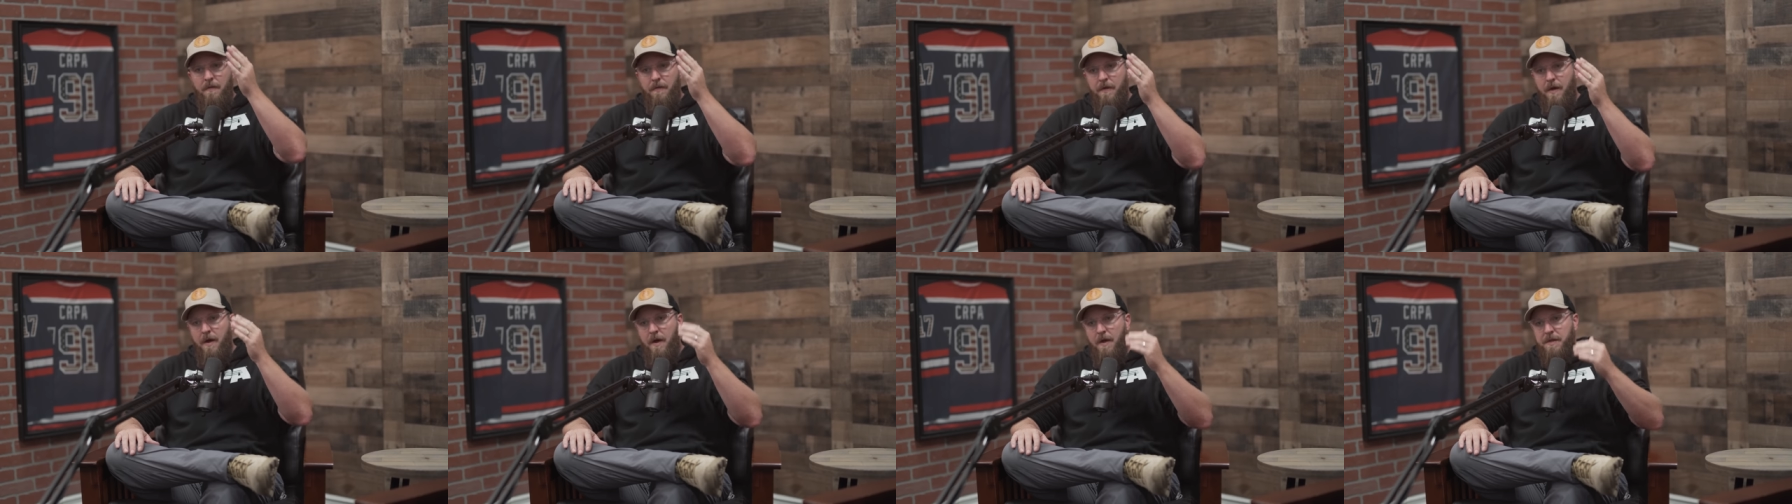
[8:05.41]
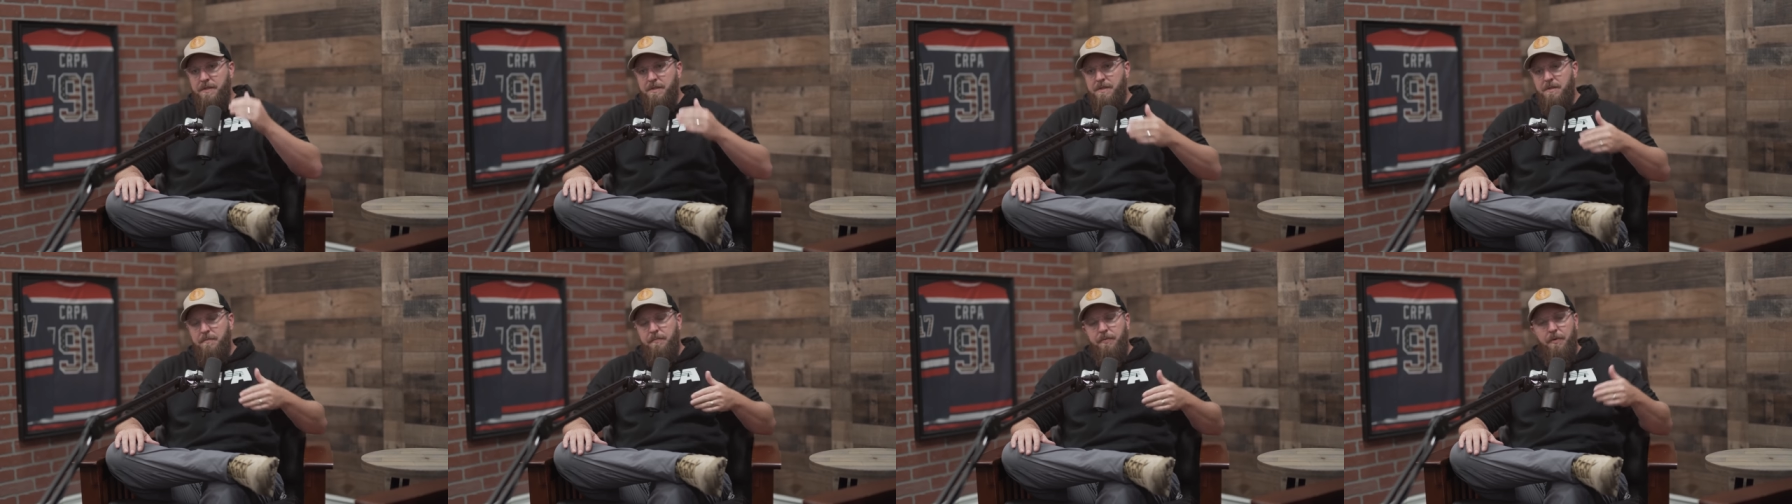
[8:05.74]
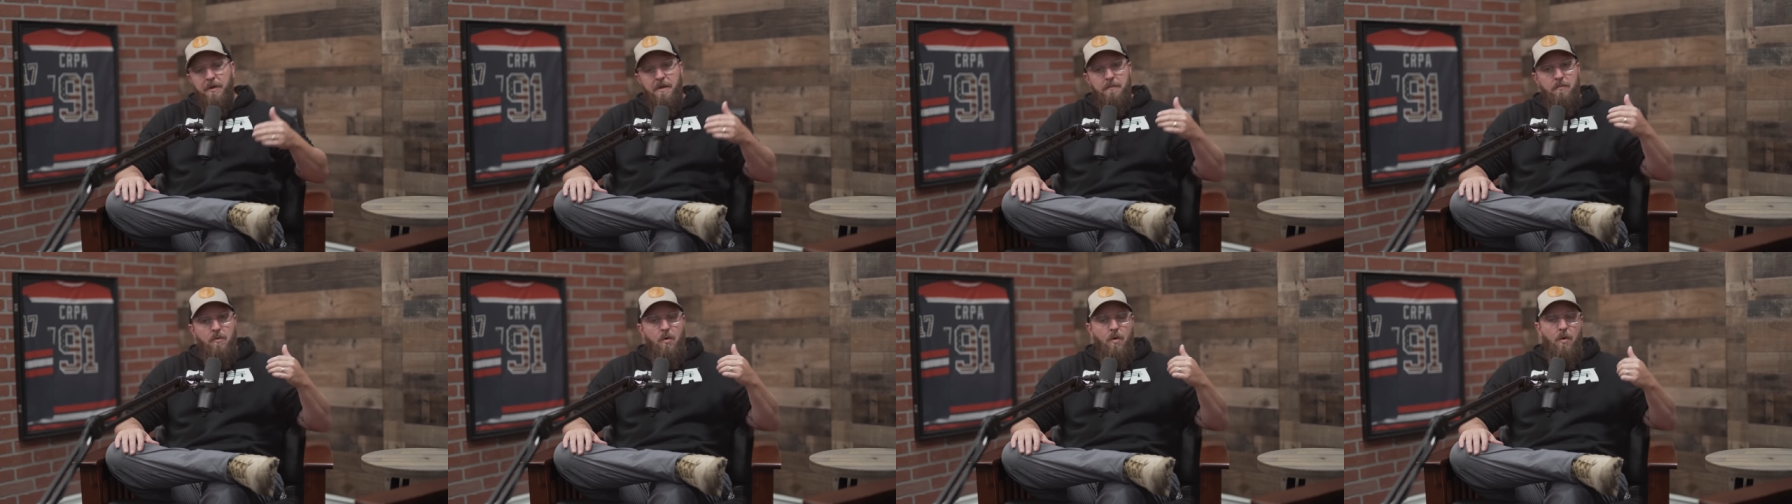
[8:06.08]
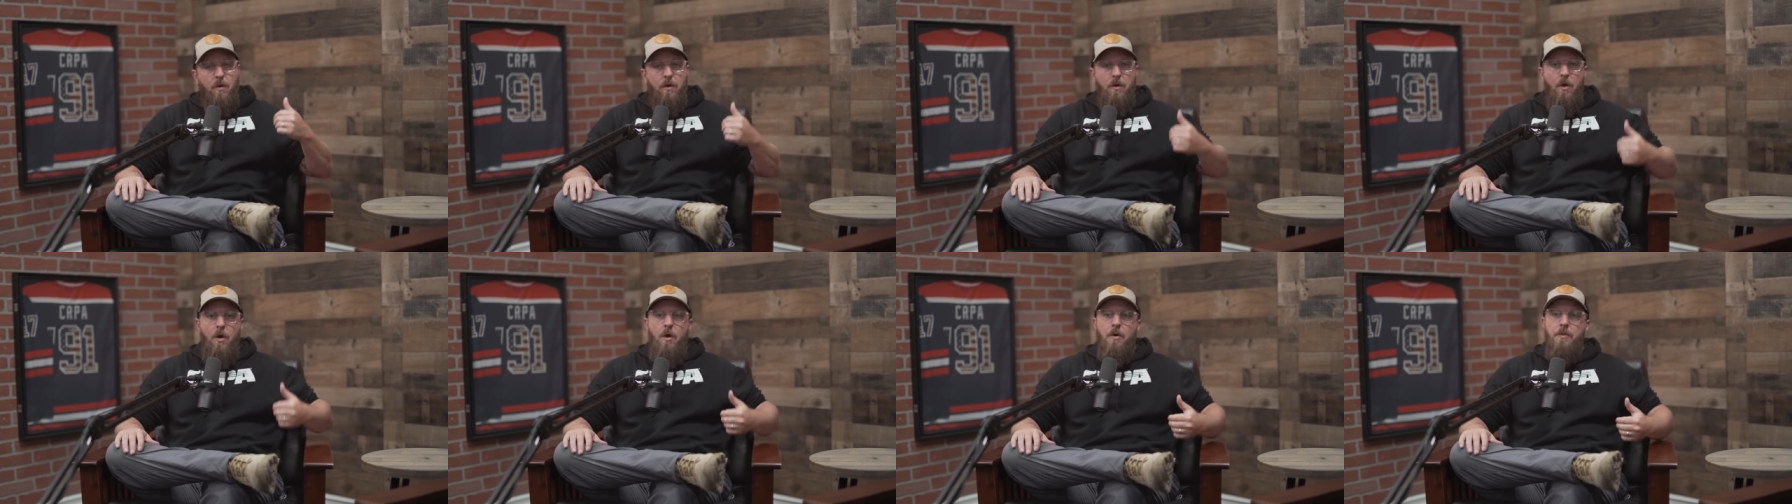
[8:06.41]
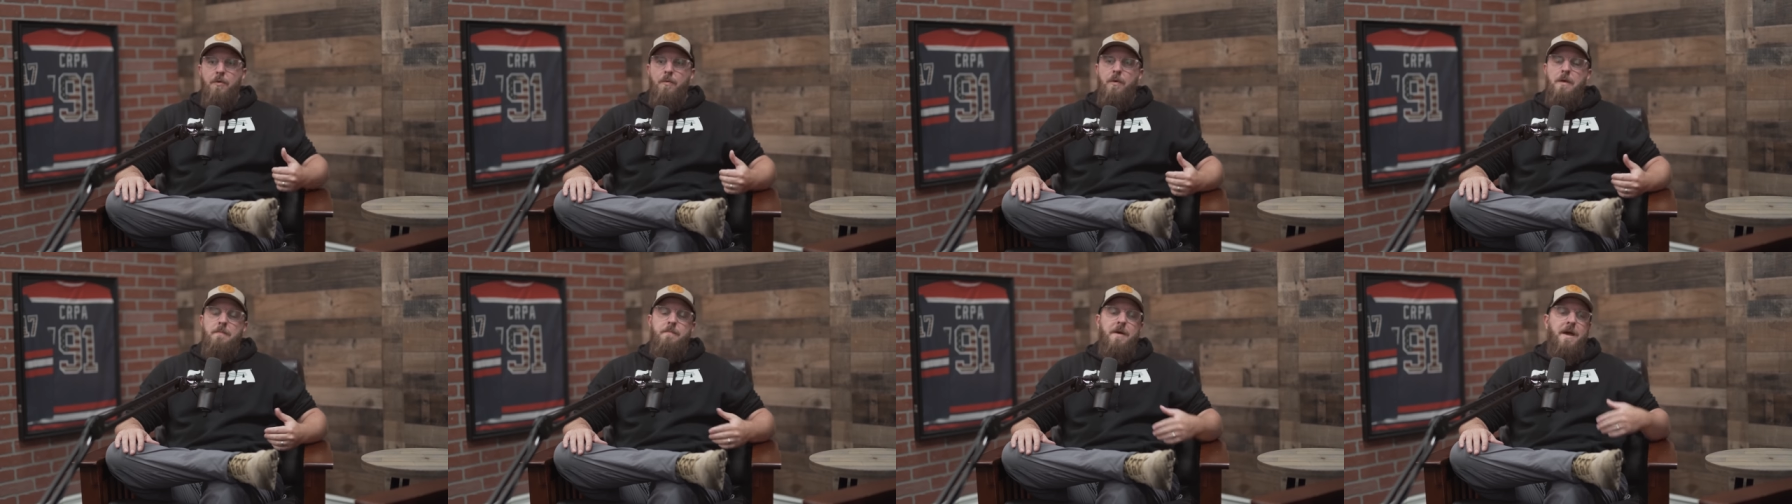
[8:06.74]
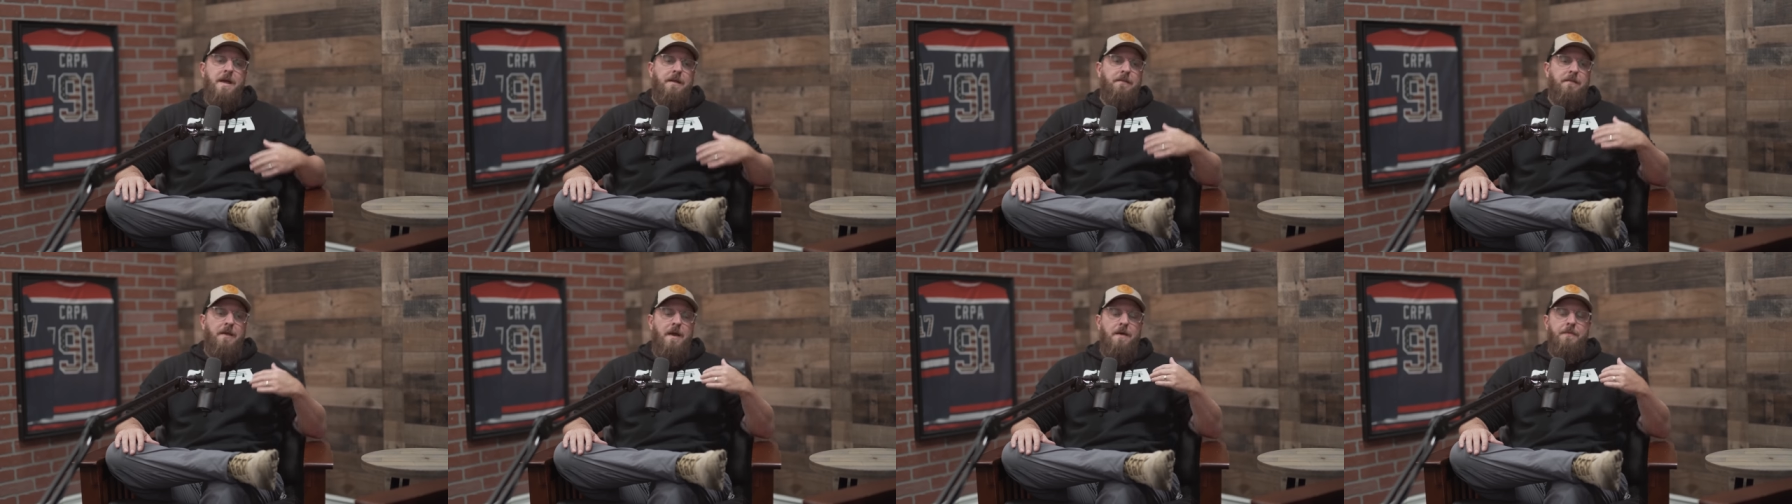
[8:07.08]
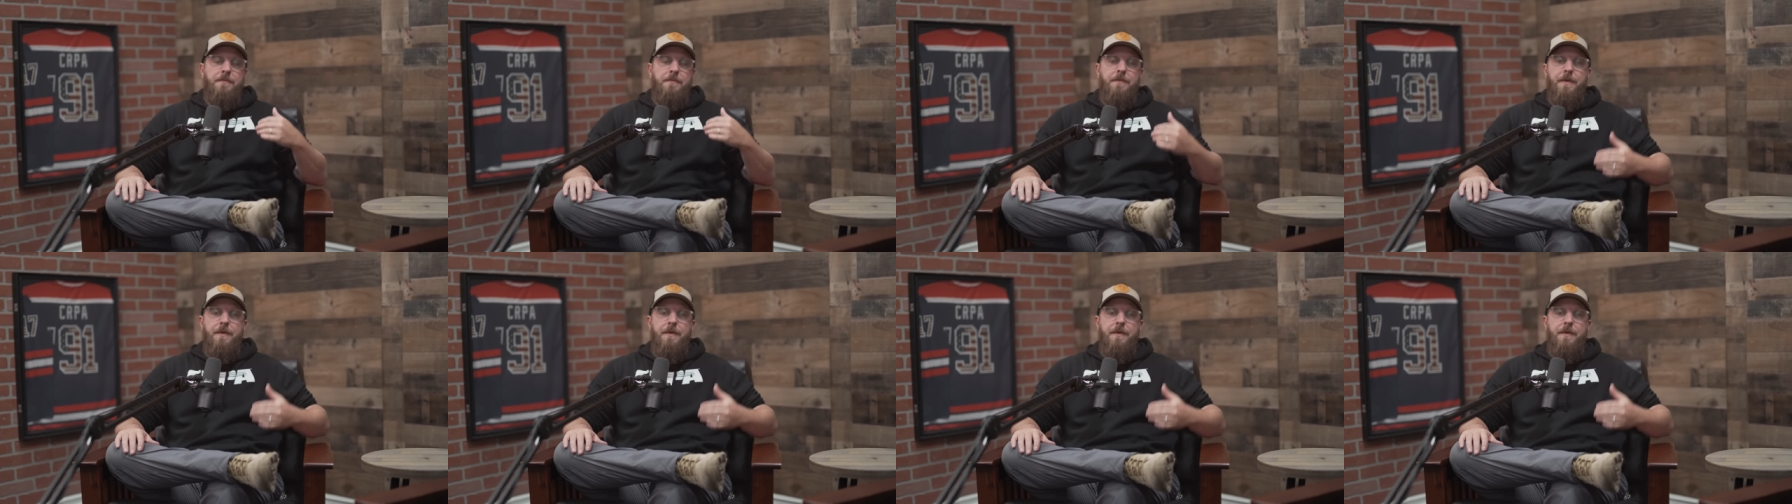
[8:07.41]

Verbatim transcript: uh, Supreme Court all the way back down